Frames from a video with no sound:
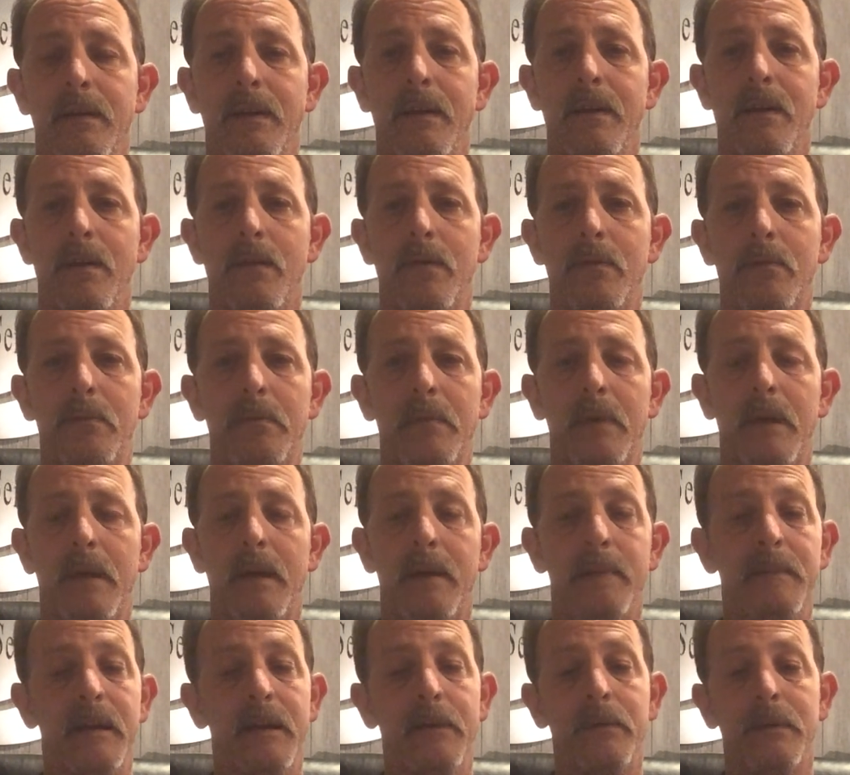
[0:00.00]
And
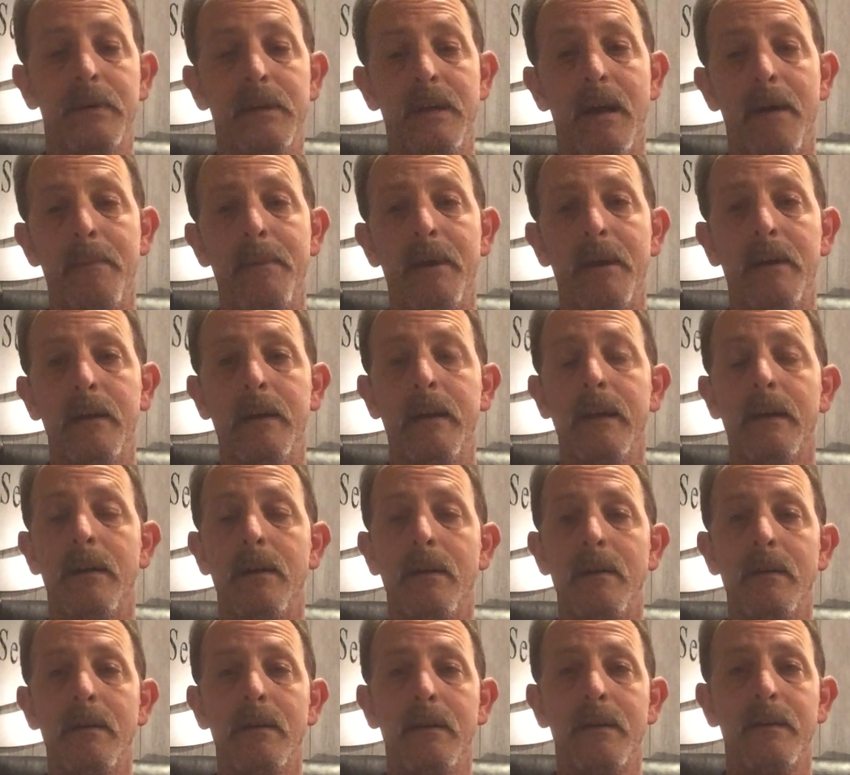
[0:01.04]
I'm like, well, y'all better get
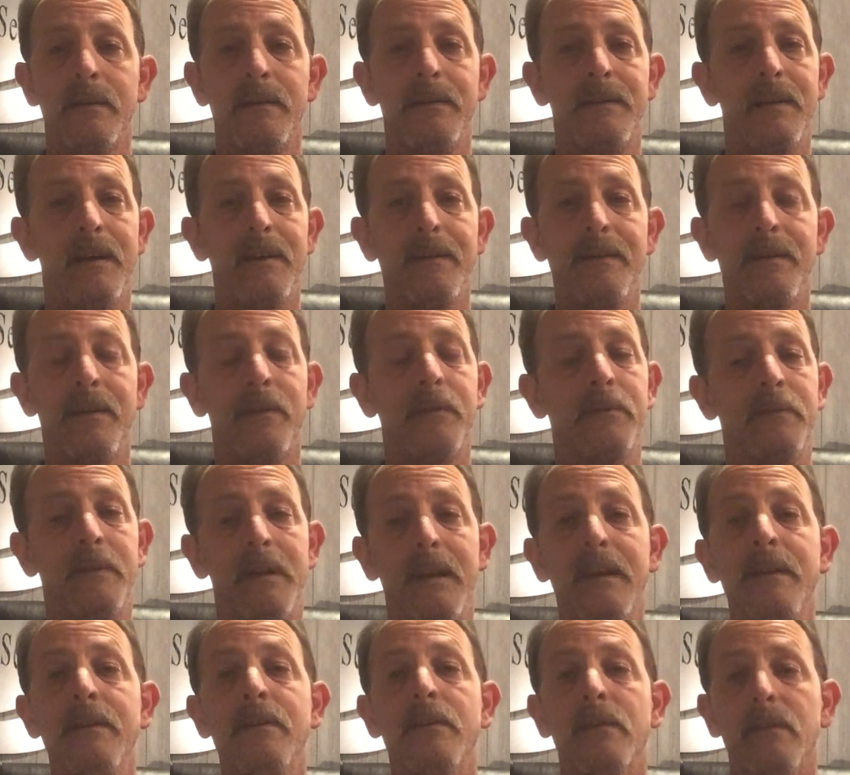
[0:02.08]
on it because Testo's
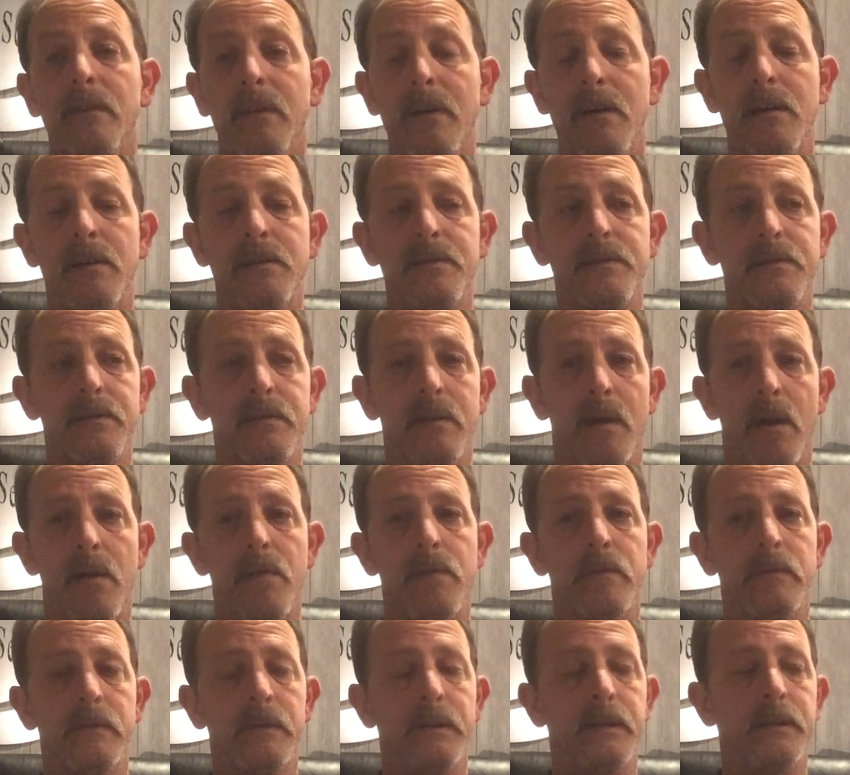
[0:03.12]
eating your lunch
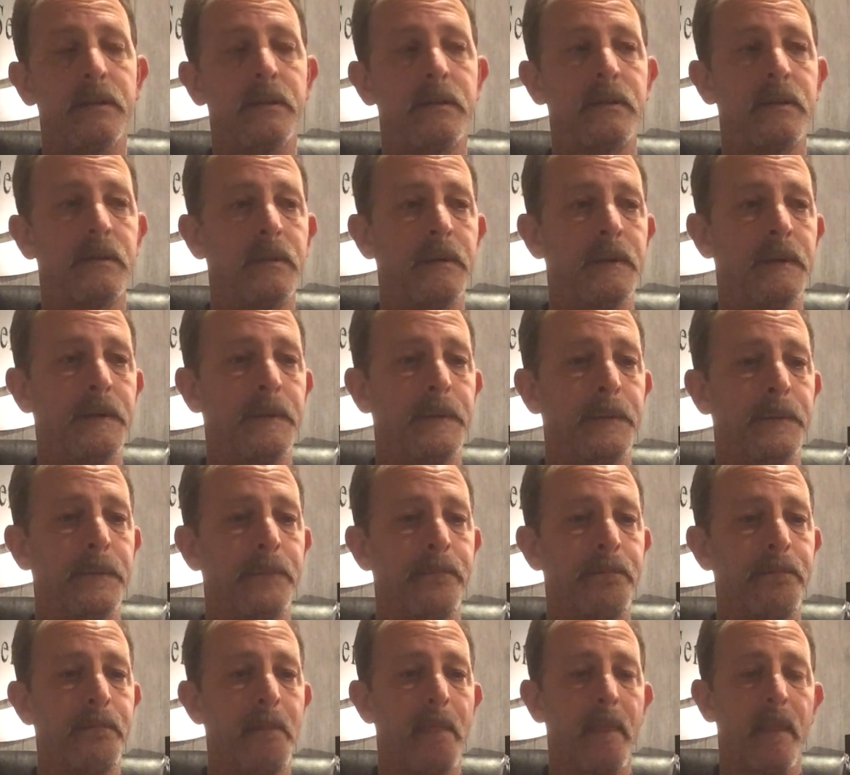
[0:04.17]
over this.
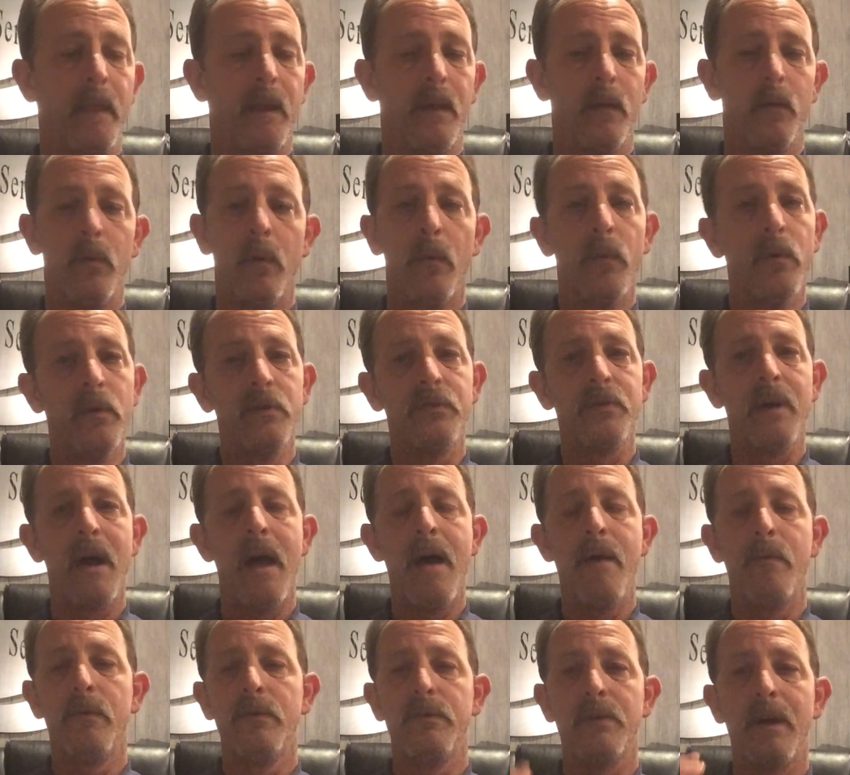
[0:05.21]
Well, we're
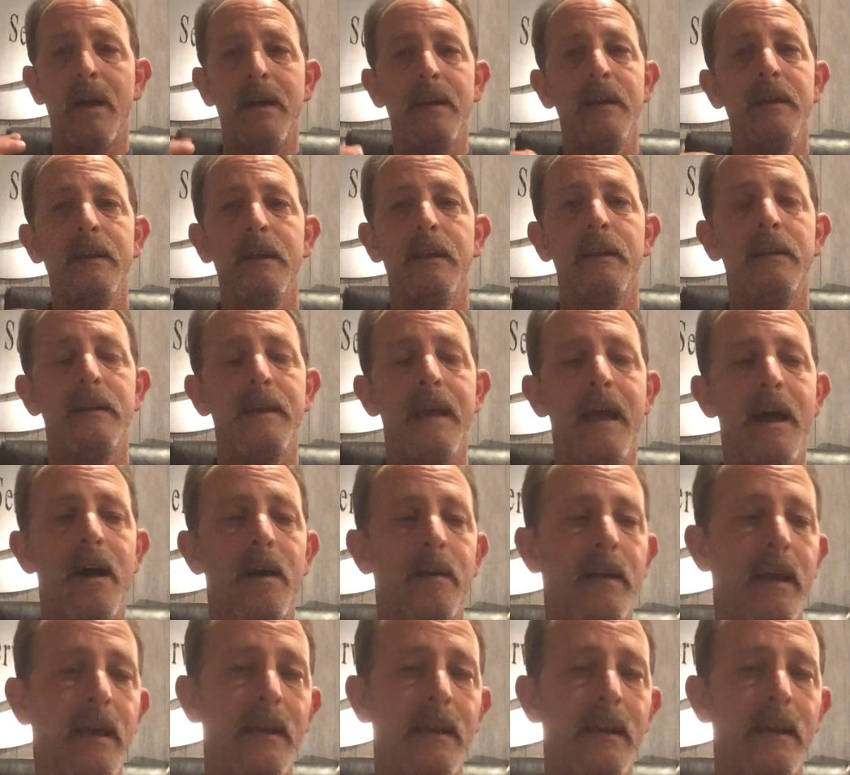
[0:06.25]
trying to get it down.